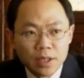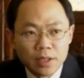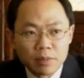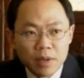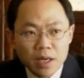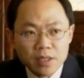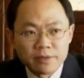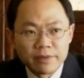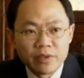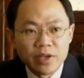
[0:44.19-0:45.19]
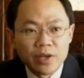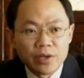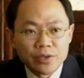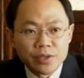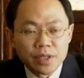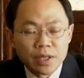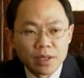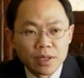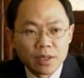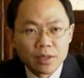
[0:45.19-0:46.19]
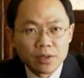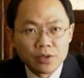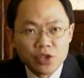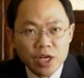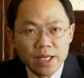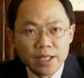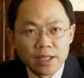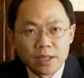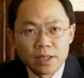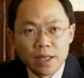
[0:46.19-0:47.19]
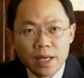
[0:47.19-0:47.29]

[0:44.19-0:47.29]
In the past 50 years, China